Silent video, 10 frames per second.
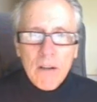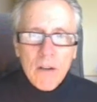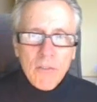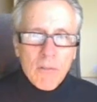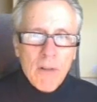
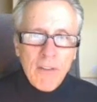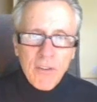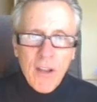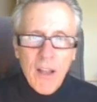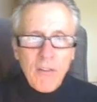On the right
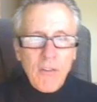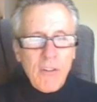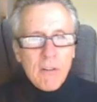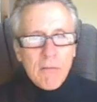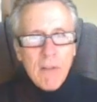side, you
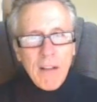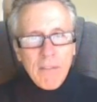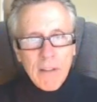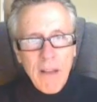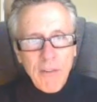see the
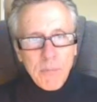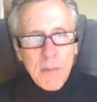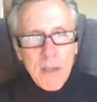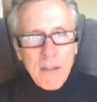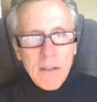life
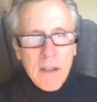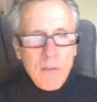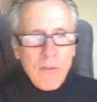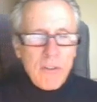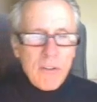spread,
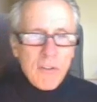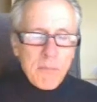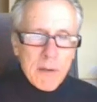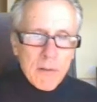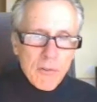and you see the
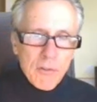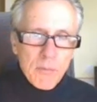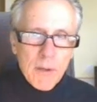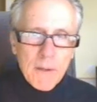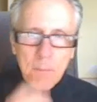spiritual
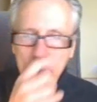spread.